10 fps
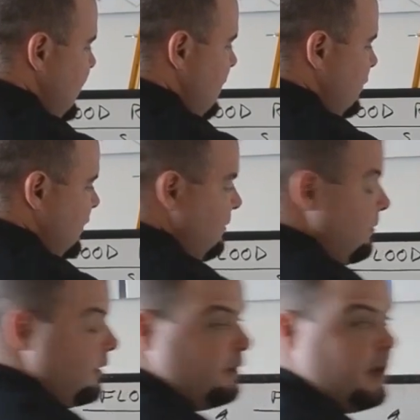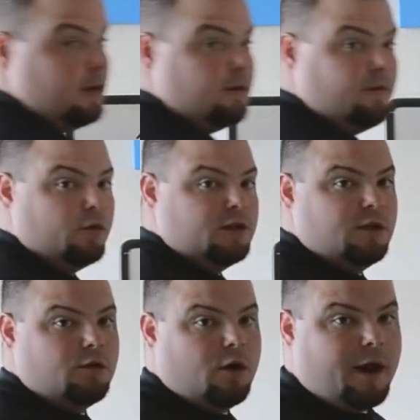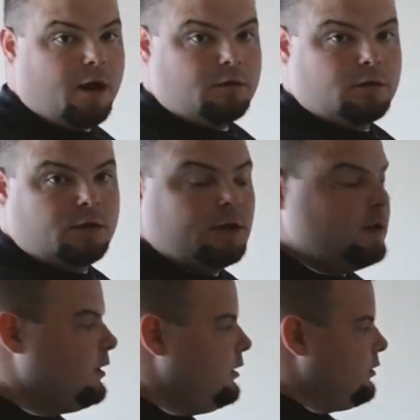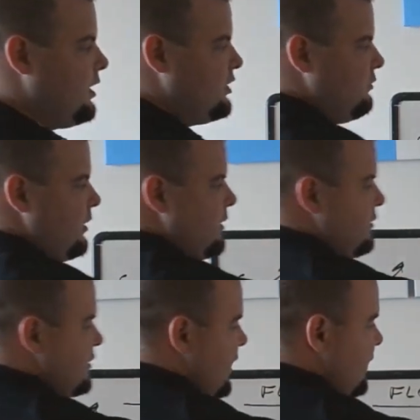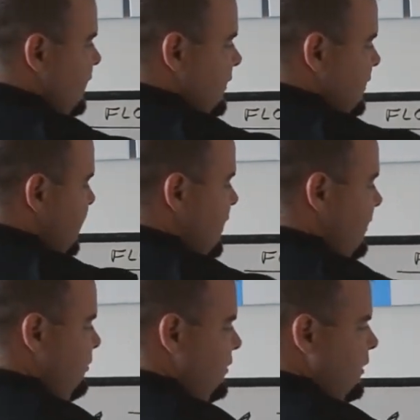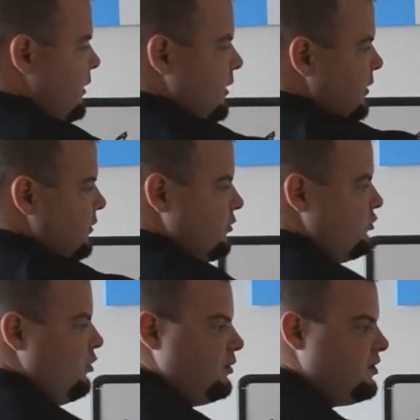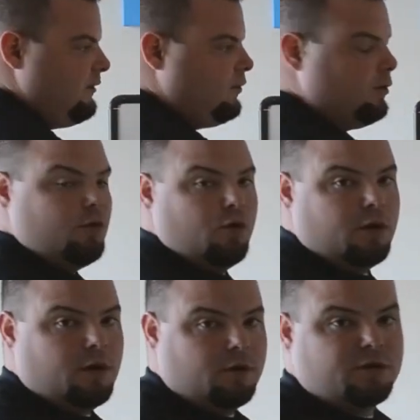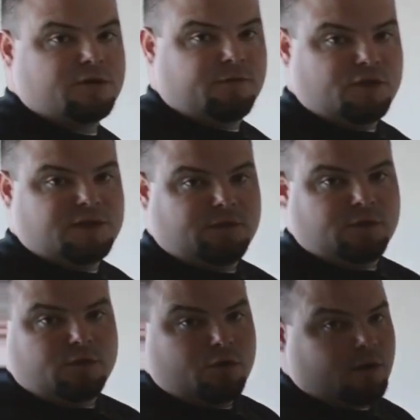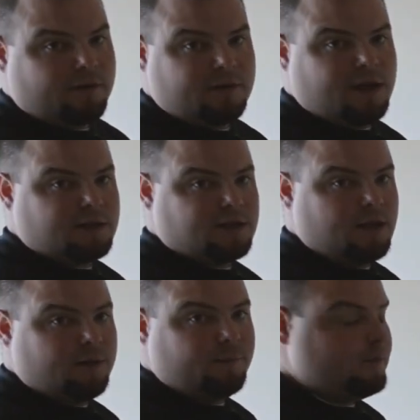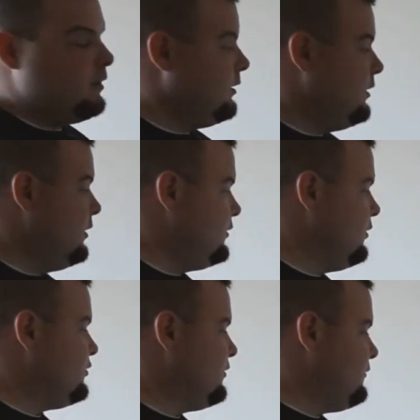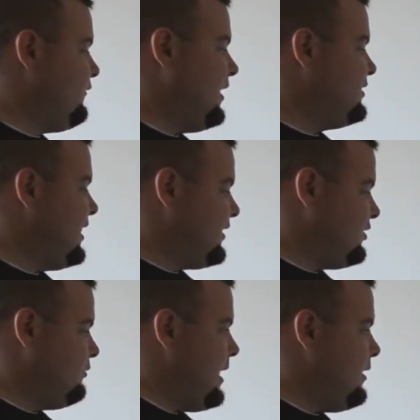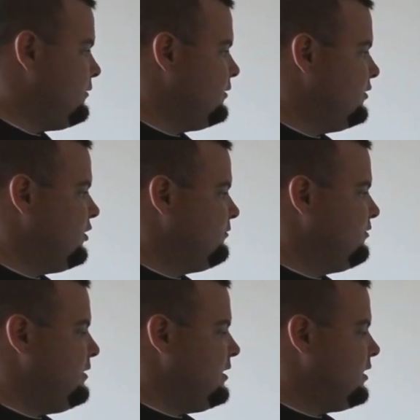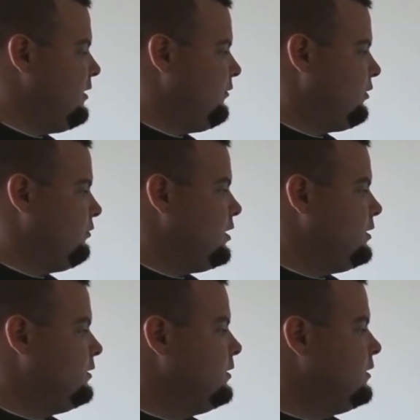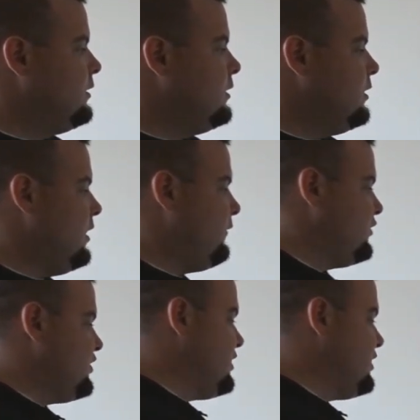and now we'll get the bigger gain, 14-yard out. He'll catch it right near the sideline, get up, strong safety of the corner, or this free safety of the corner has to get him. So it's a fantastic route in terms of beating cover 3. If you